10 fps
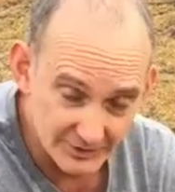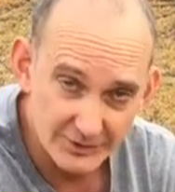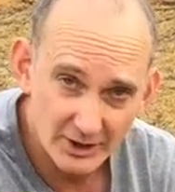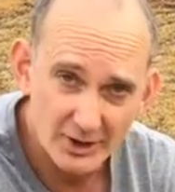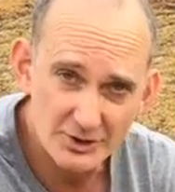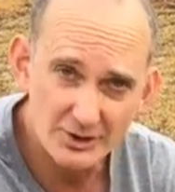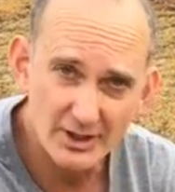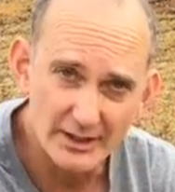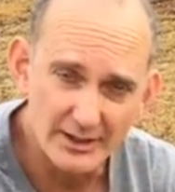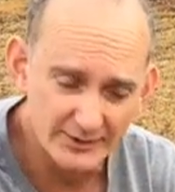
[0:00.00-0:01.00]
detergent,
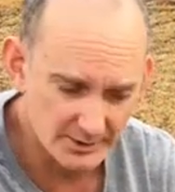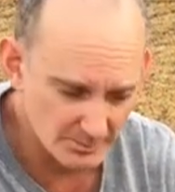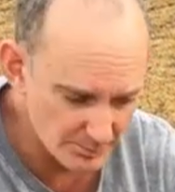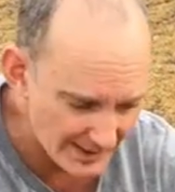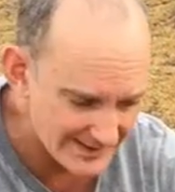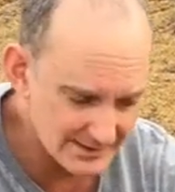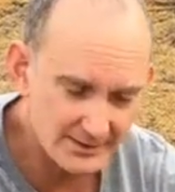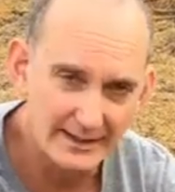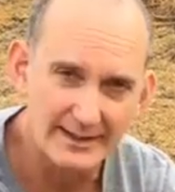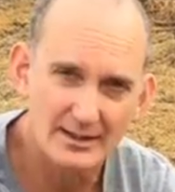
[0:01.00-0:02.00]
and it's going to break
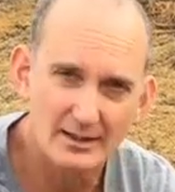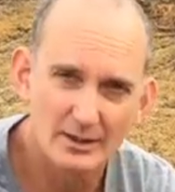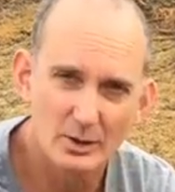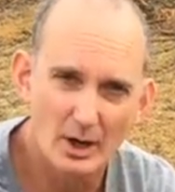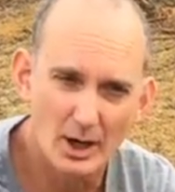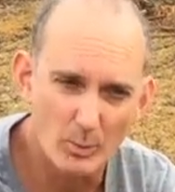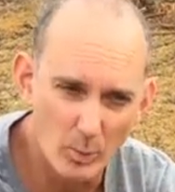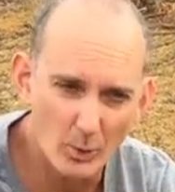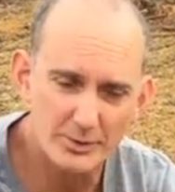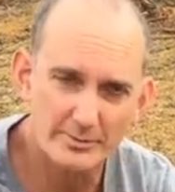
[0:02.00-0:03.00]
the
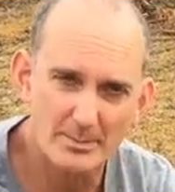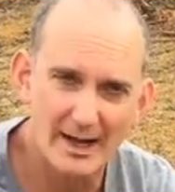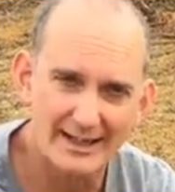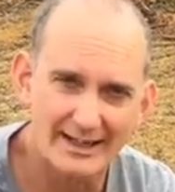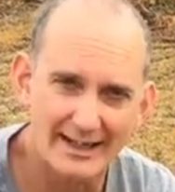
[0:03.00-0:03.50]
water repelling